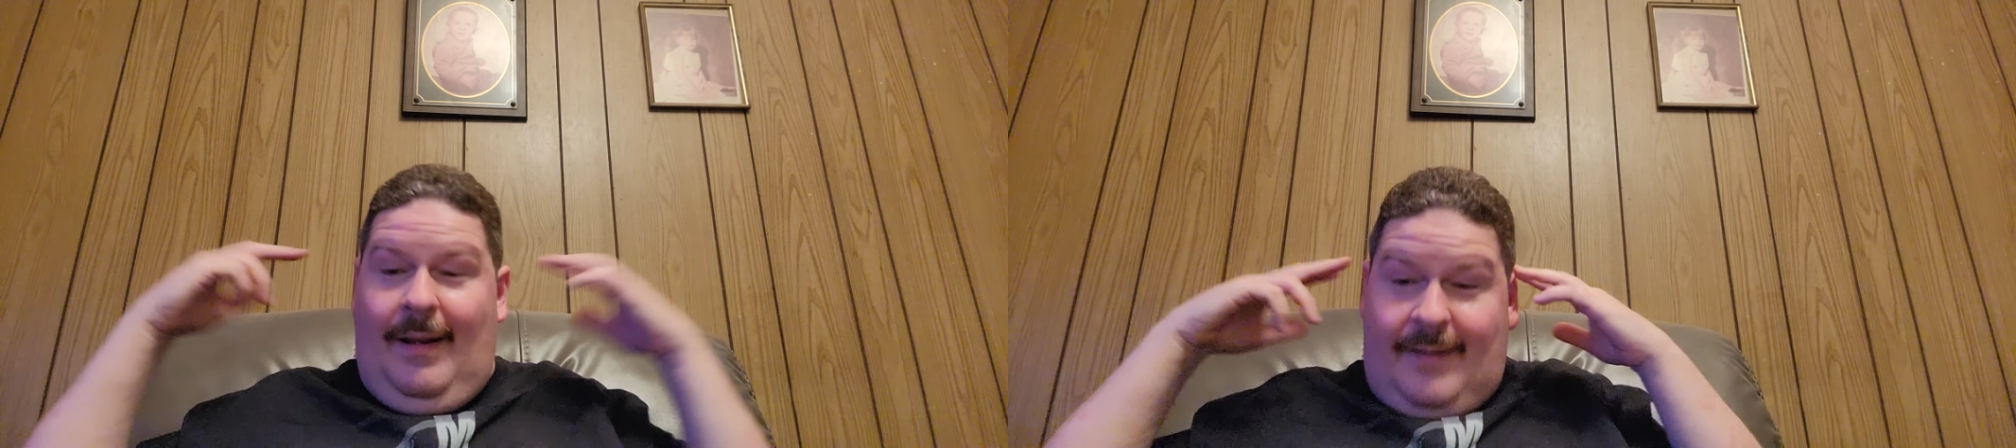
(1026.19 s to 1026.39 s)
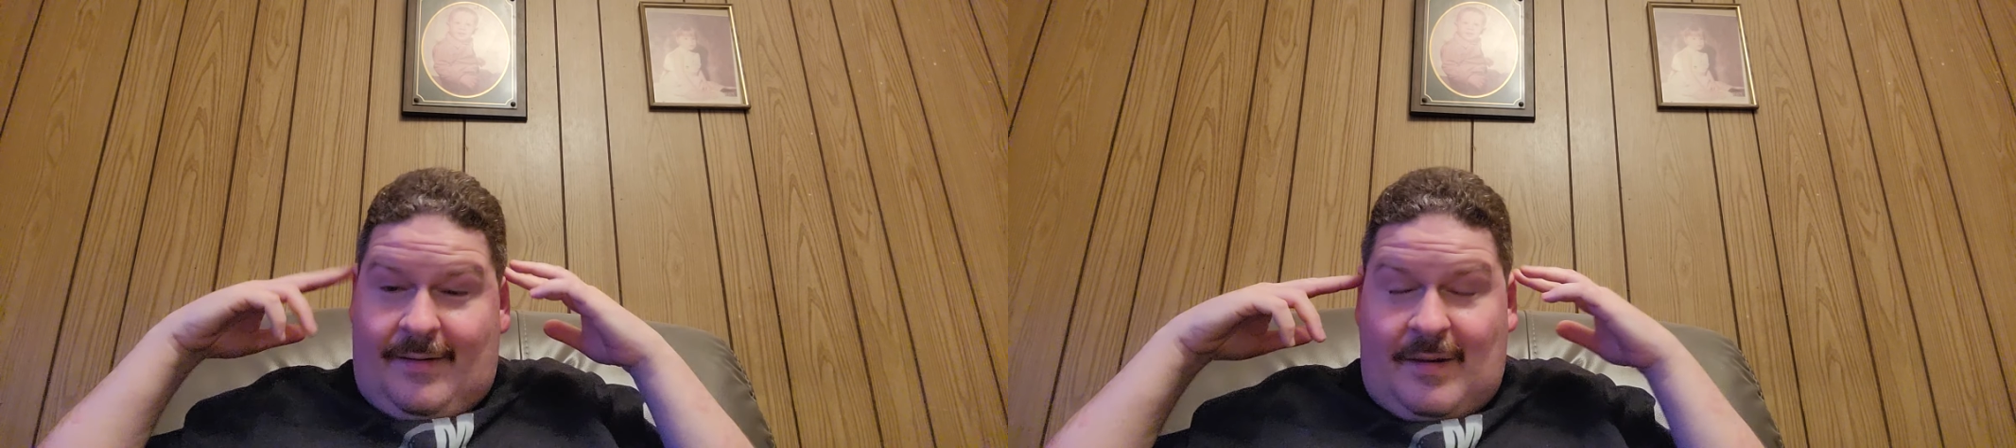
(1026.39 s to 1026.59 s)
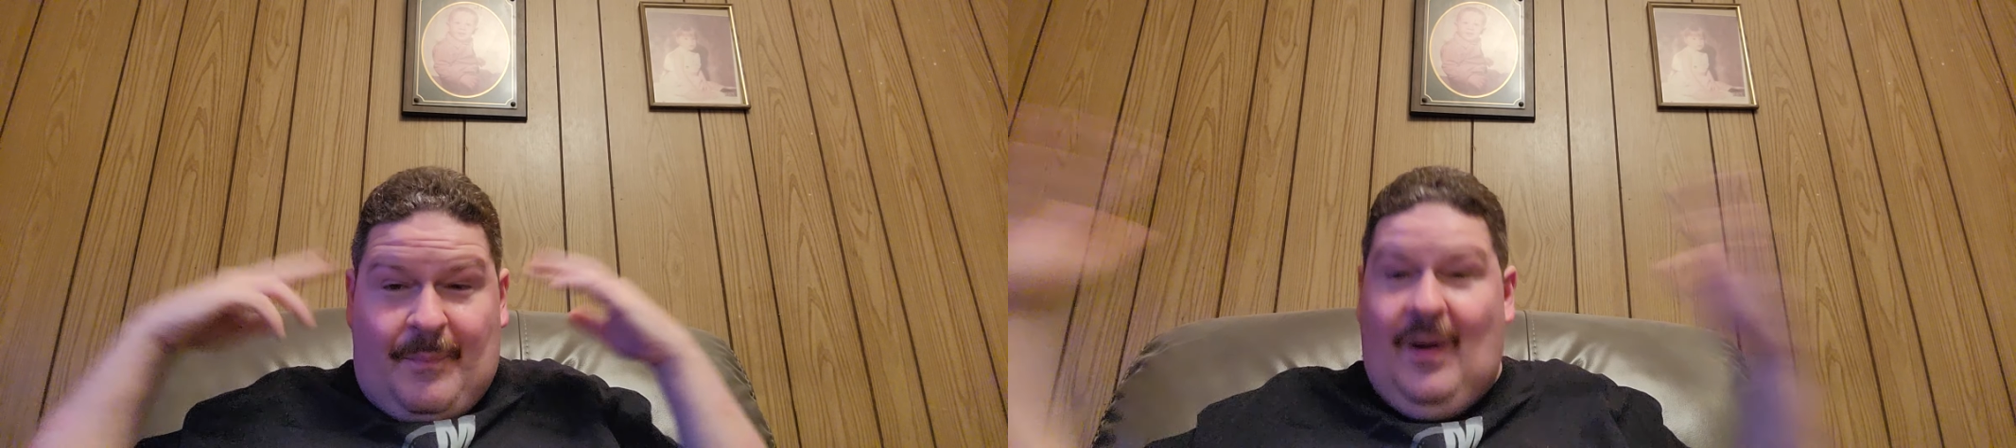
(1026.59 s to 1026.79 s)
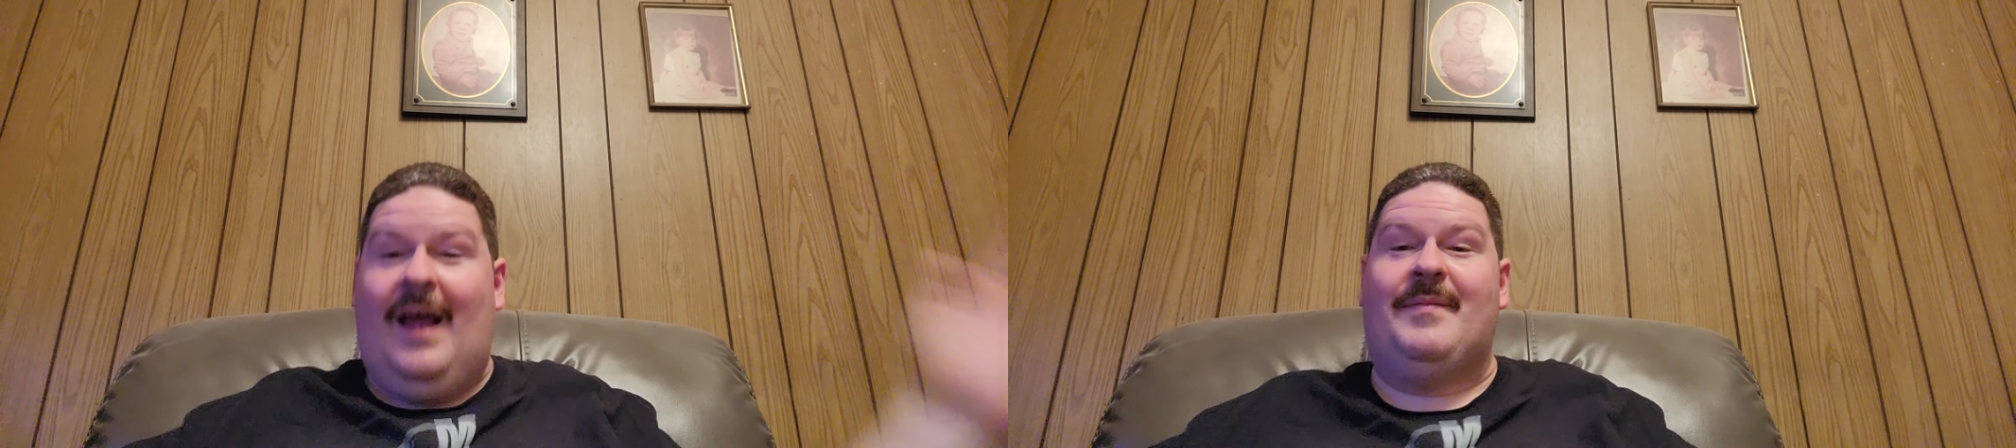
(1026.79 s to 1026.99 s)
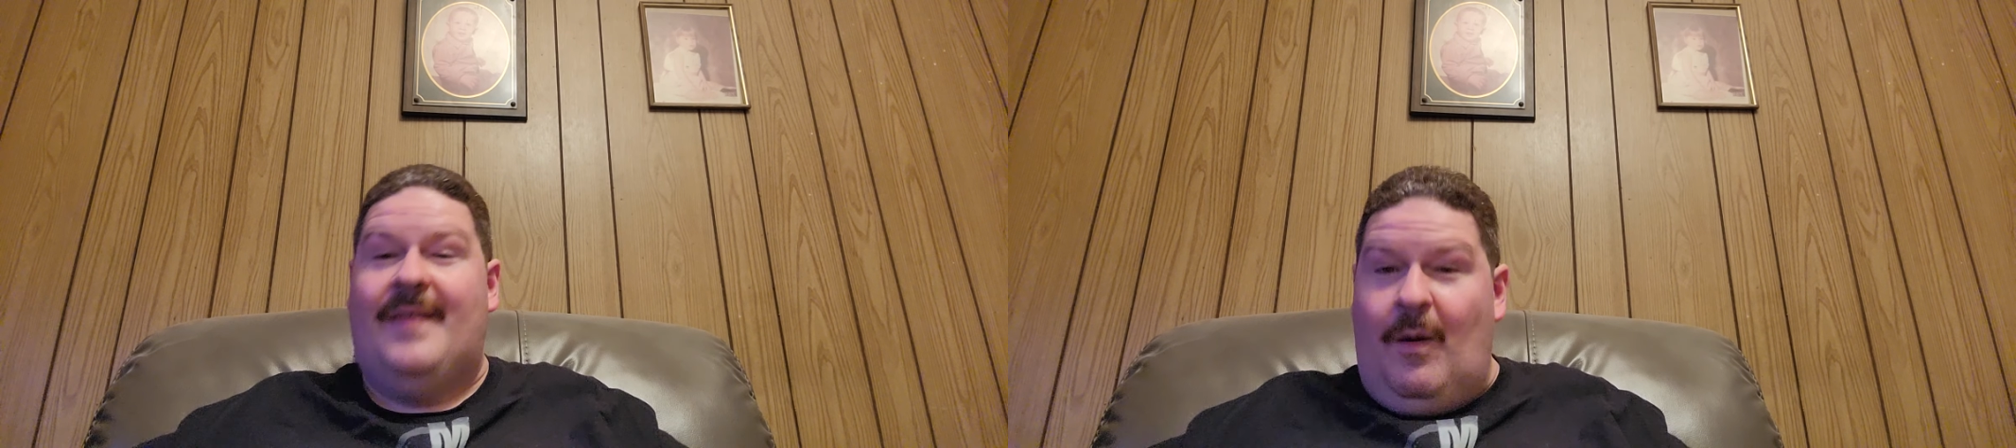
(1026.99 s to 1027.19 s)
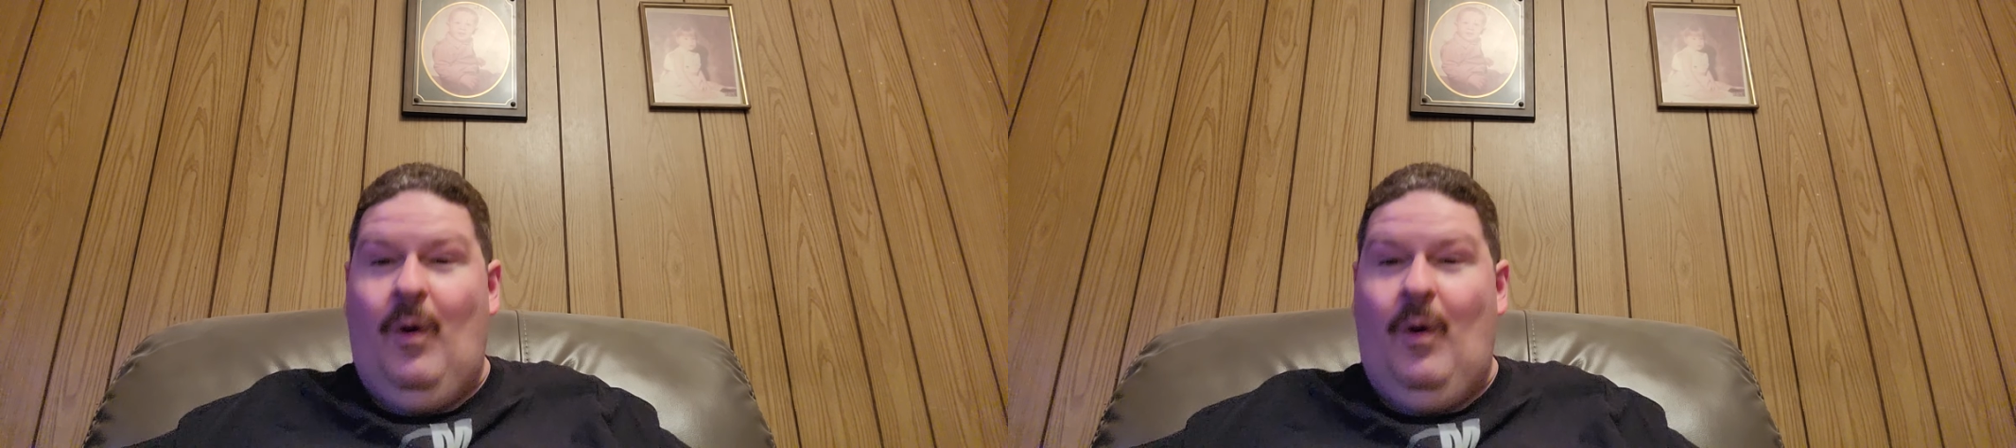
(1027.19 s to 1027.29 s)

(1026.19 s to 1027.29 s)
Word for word: it doesn't surprise me they